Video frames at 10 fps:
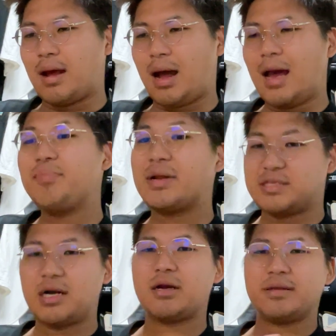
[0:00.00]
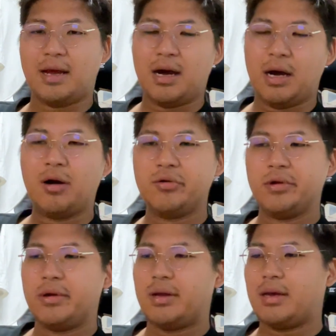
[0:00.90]
I play soccer now,
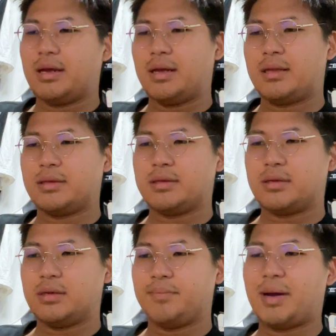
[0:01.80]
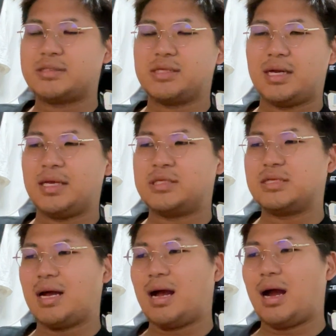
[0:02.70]
and uh, but the, it's
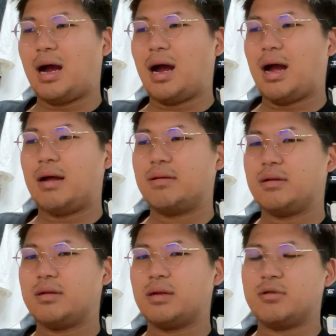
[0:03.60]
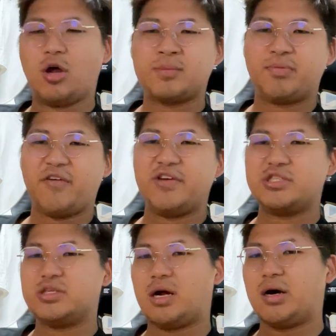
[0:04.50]
the, the not
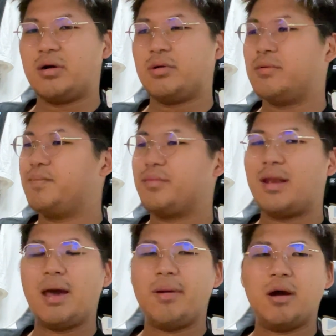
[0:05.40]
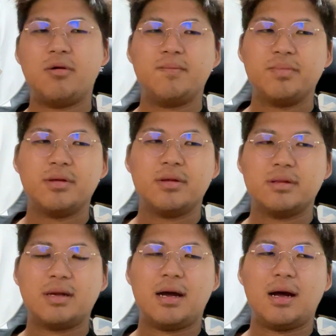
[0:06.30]
professional level,
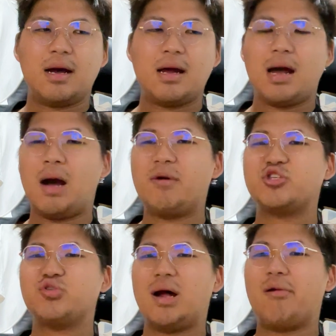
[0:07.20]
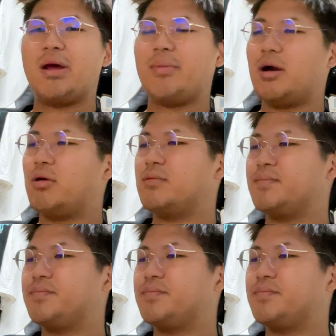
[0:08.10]
the amateur level